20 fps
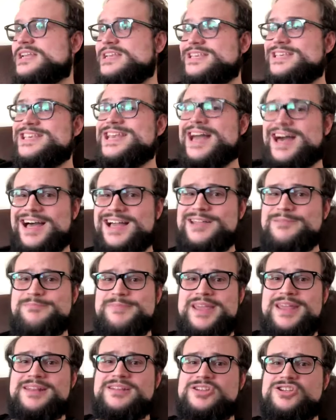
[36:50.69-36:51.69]
not
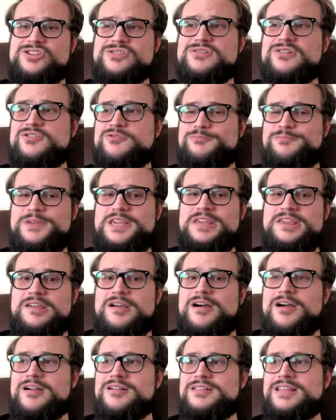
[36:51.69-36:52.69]
manage their own PR.